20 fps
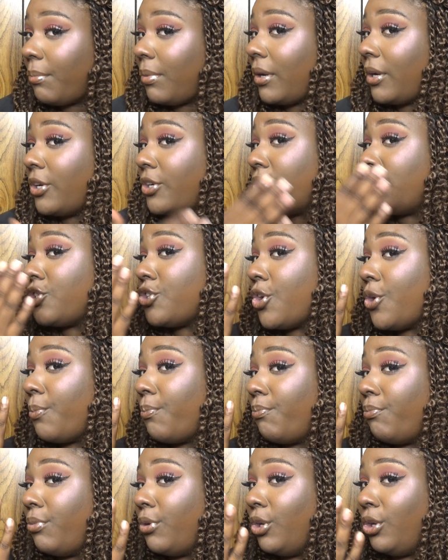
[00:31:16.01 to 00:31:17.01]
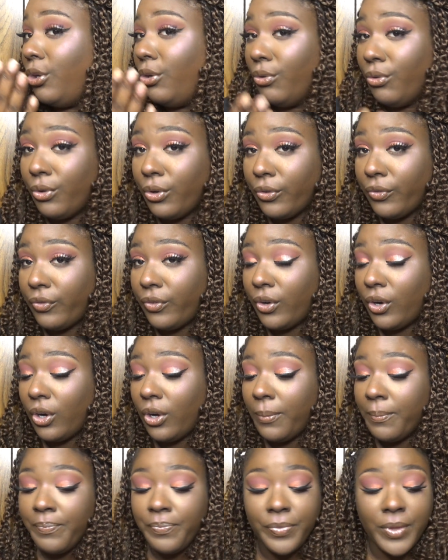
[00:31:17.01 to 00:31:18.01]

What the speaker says: but it is beautiful.